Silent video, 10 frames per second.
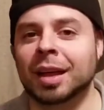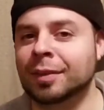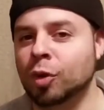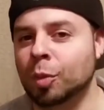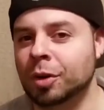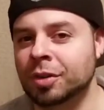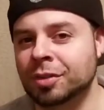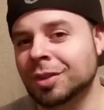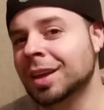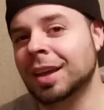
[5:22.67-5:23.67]

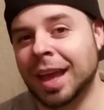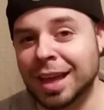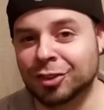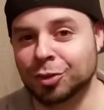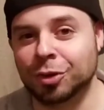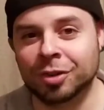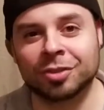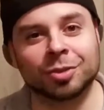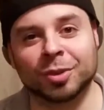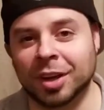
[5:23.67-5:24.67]
platformers, and
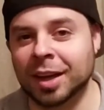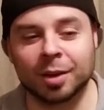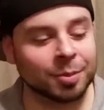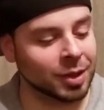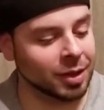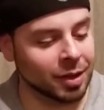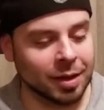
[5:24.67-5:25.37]
shooters, which I am,